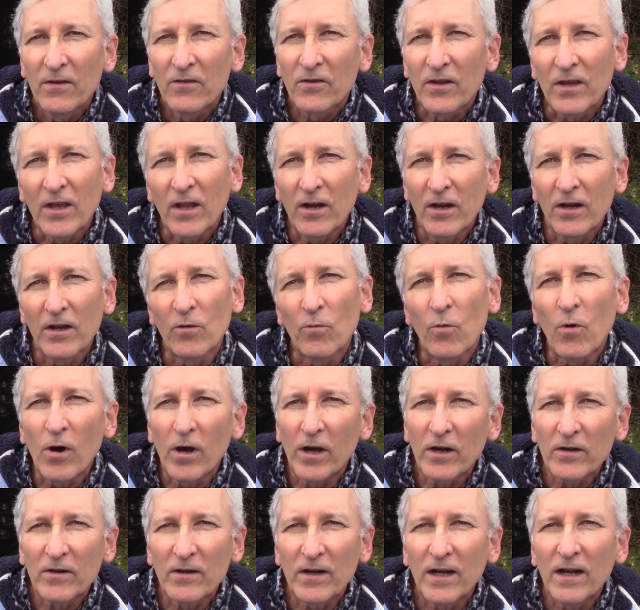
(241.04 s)
to get any
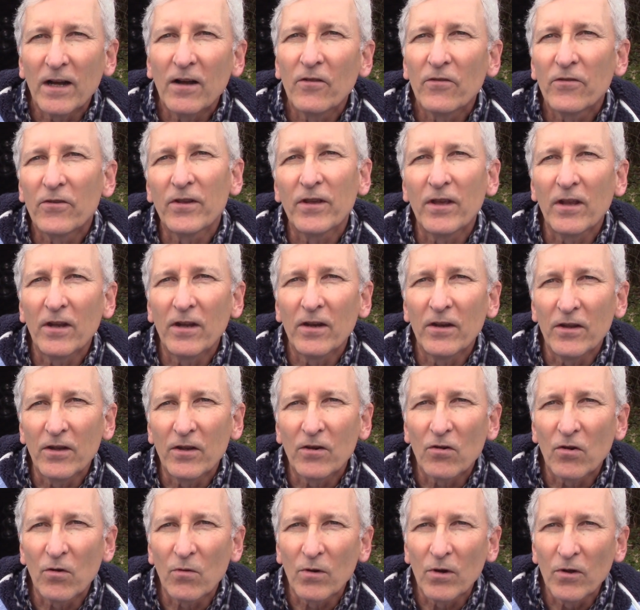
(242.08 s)
water out, to get any
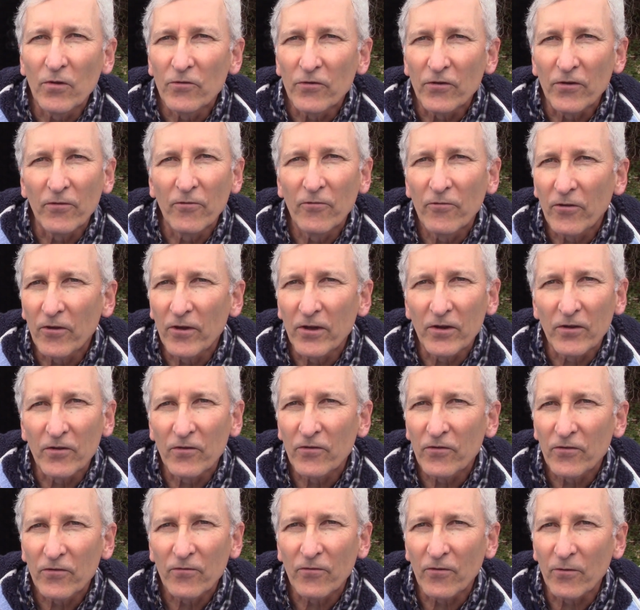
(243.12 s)
corrosive
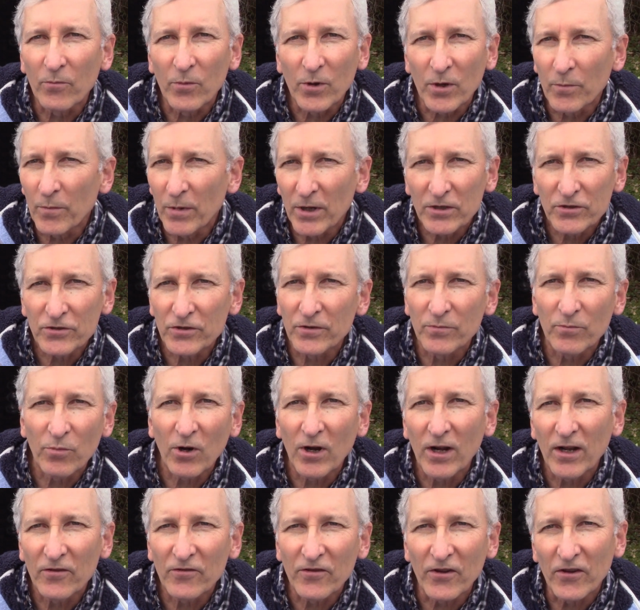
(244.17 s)
things from combustion
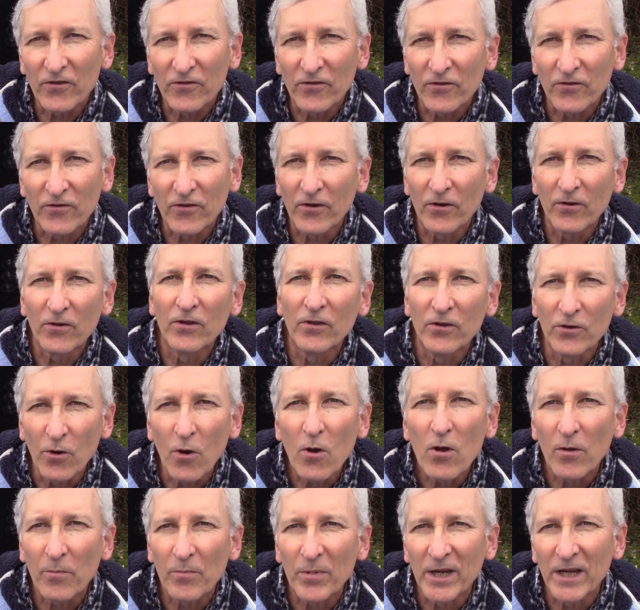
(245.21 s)
processes that are in the
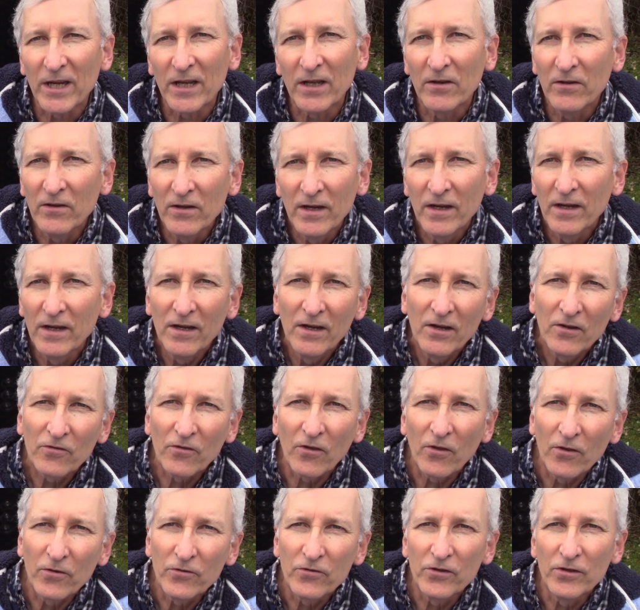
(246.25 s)
oil pan
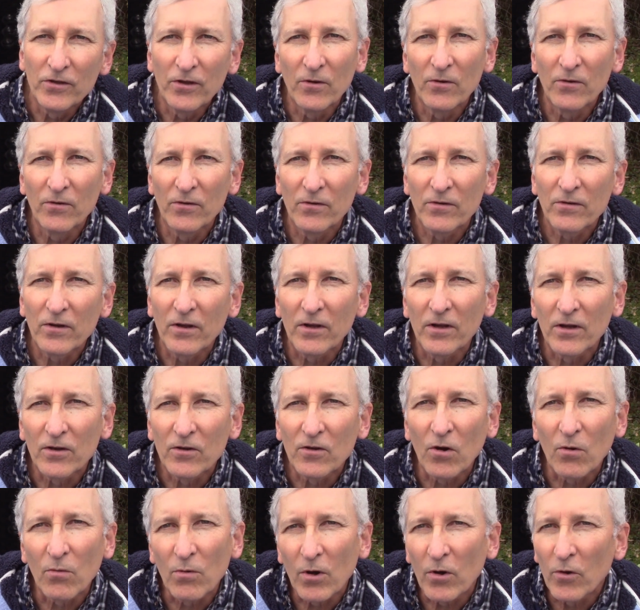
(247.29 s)
so that you don't uh,
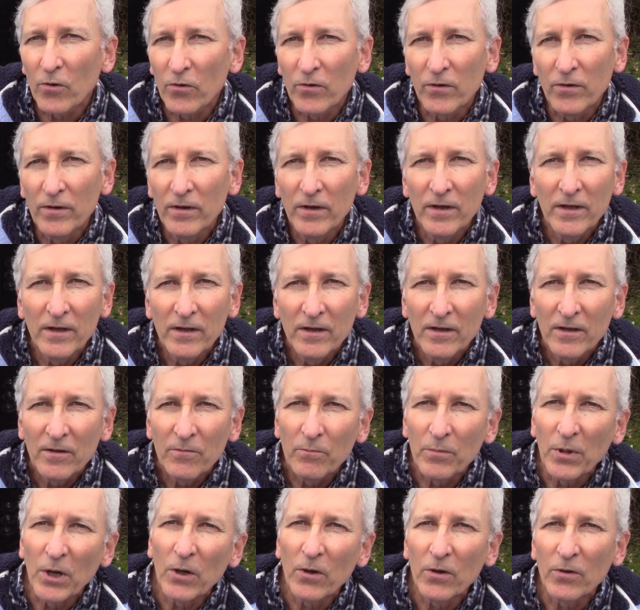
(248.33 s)
corrode
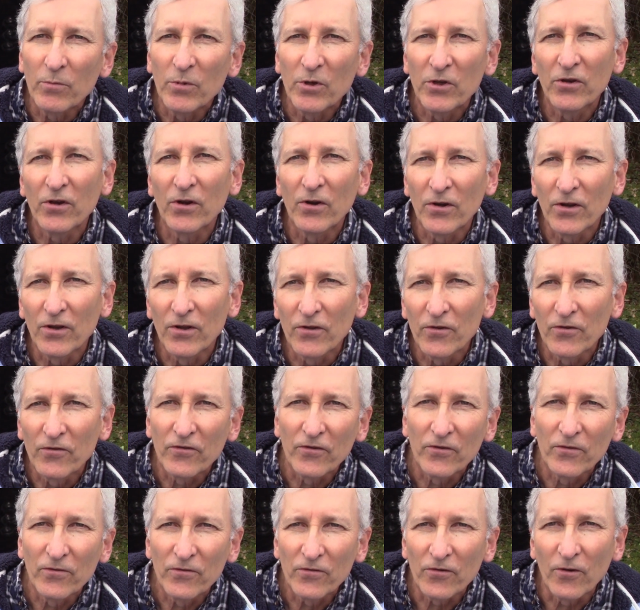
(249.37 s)
bearing materials
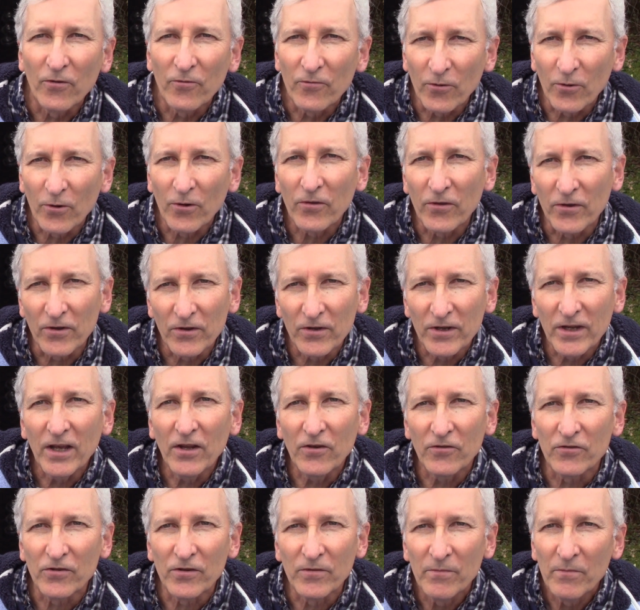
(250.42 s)
and so forth in the
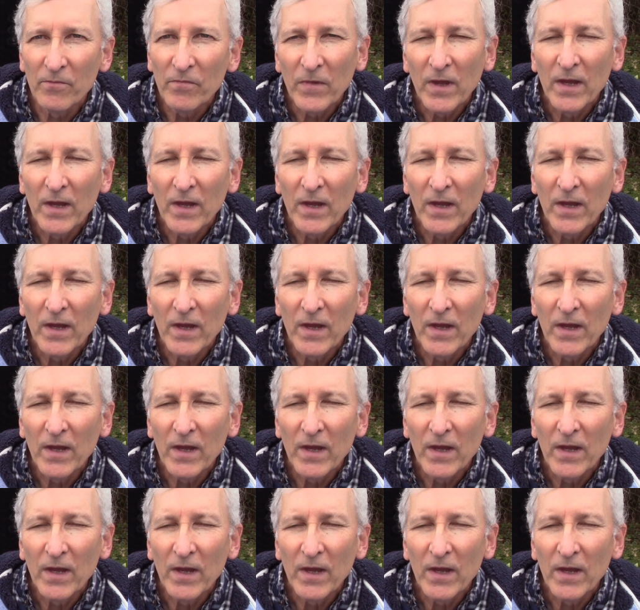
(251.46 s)
engine.